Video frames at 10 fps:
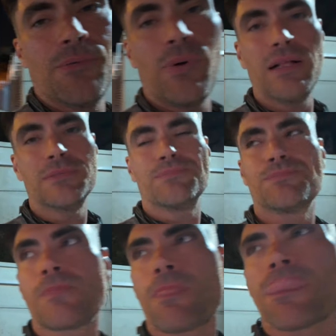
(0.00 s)
Well,
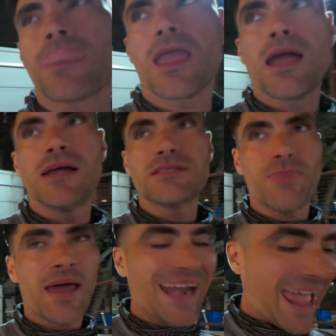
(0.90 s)
it's
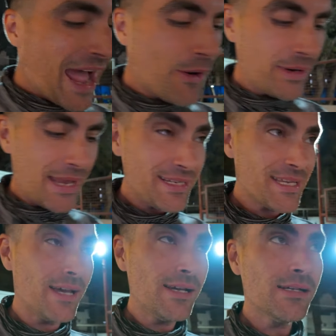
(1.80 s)
about an hour
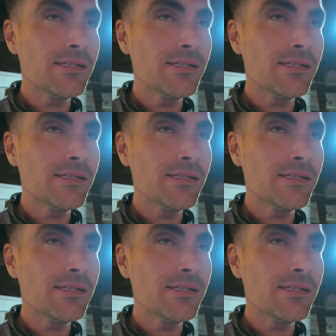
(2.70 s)
later,